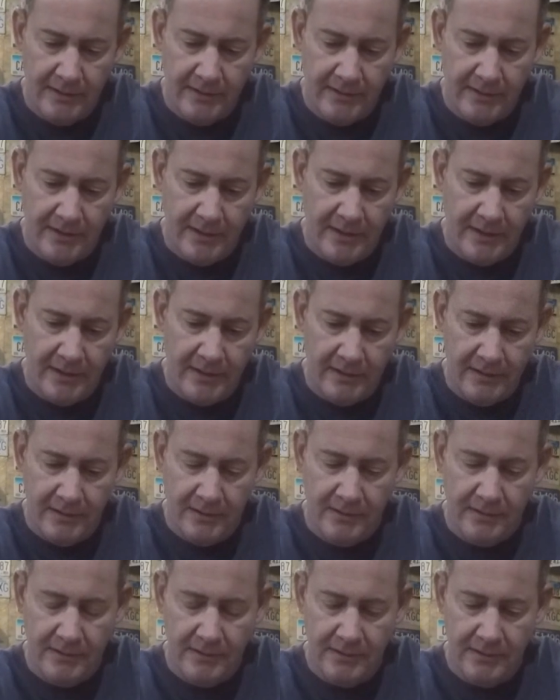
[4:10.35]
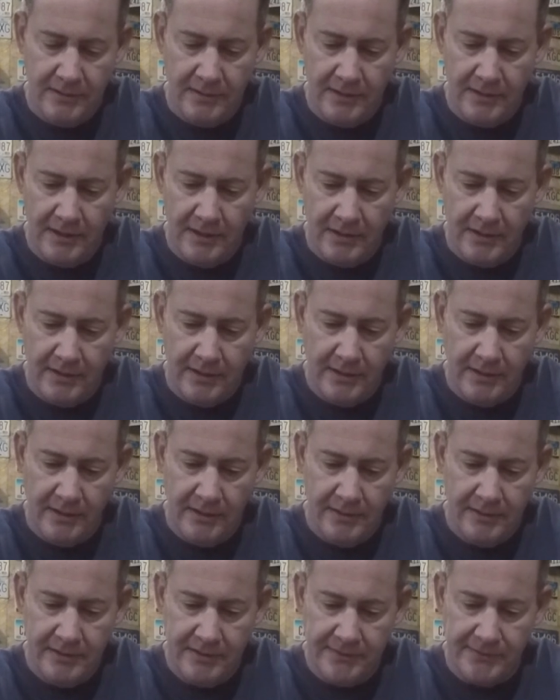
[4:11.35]
Then
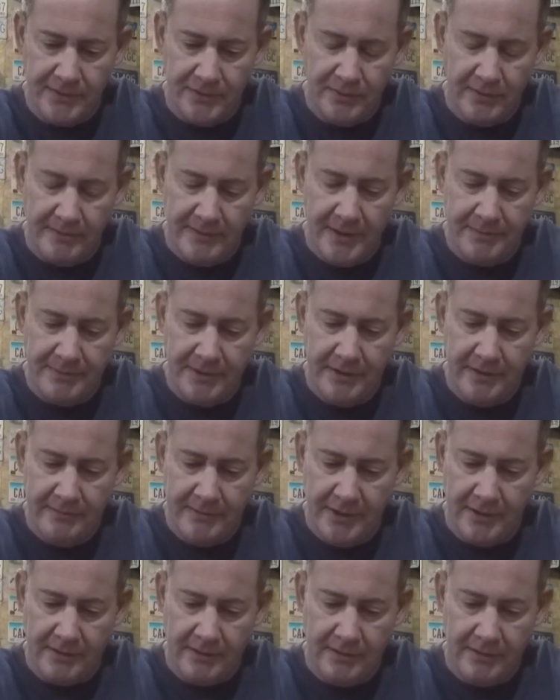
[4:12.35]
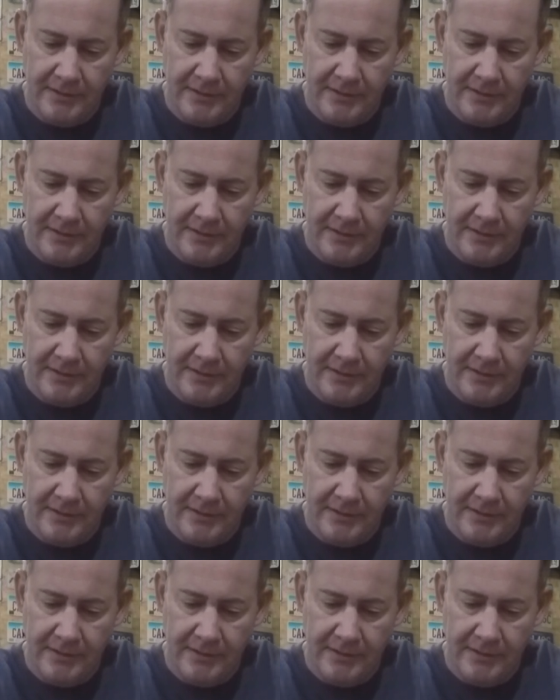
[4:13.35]
you just fold them up in the middle.